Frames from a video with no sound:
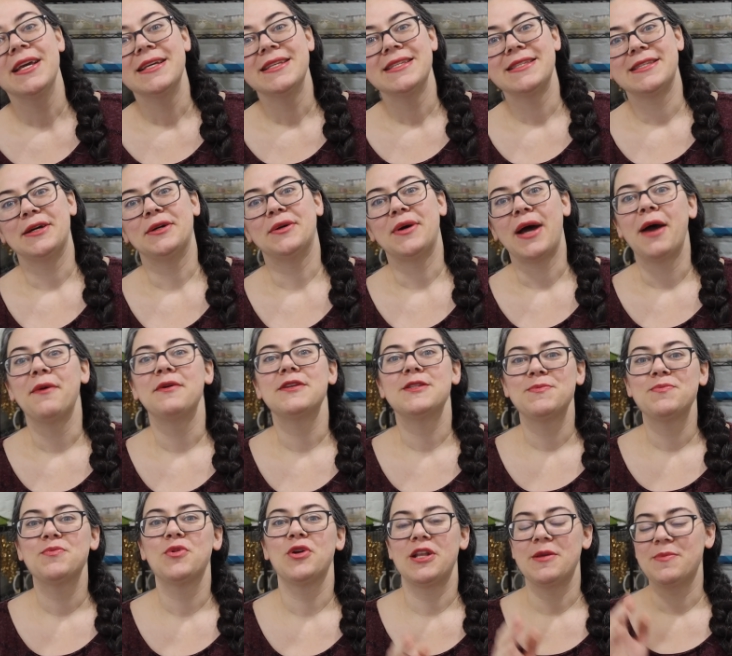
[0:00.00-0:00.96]
So I was
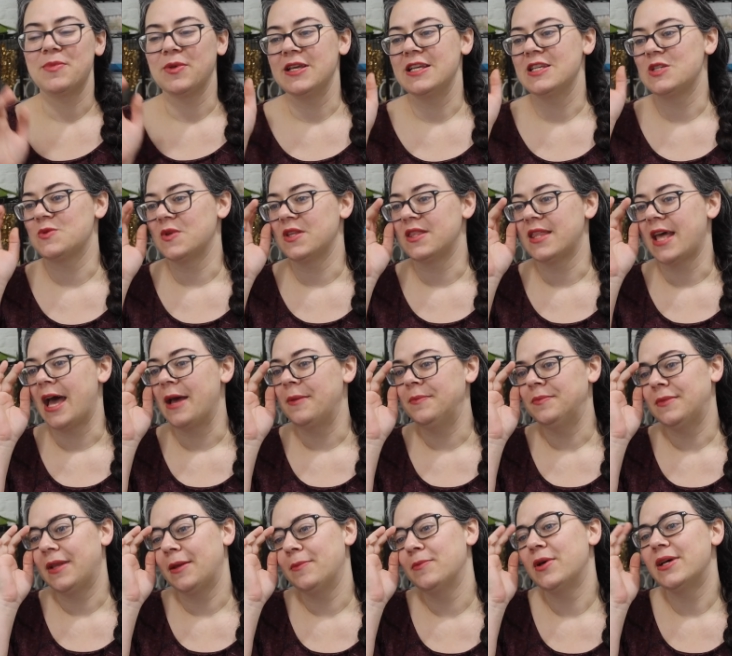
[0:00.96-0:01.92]
pretty pleased with that.
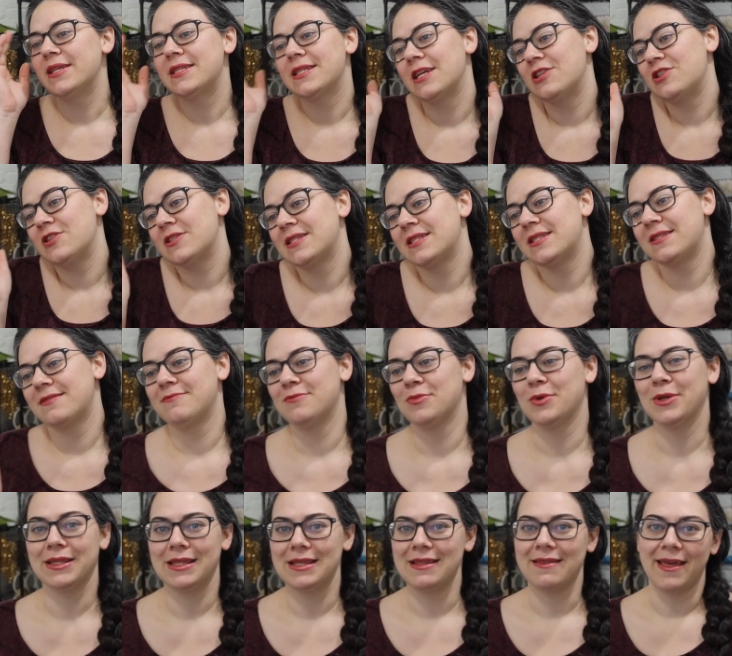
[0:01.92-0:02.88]
And plus I just
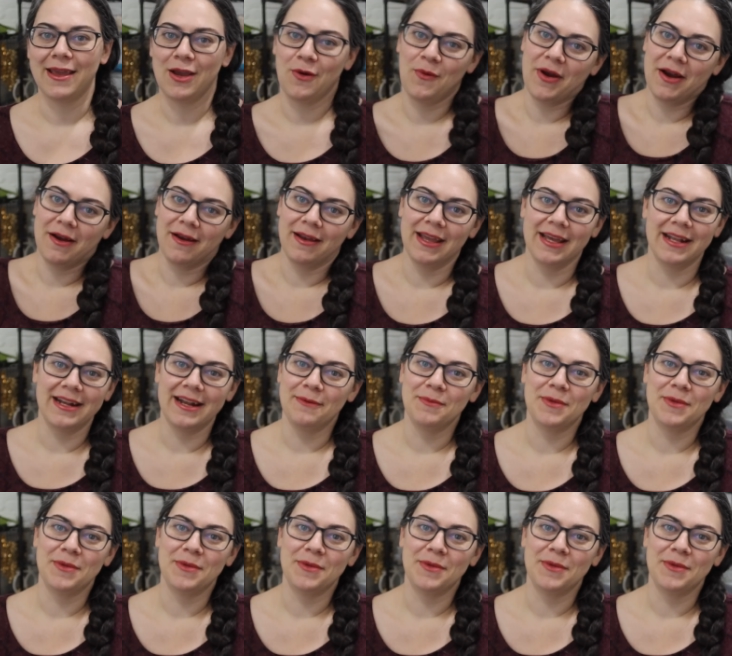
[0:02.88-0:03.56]
really like wearing it.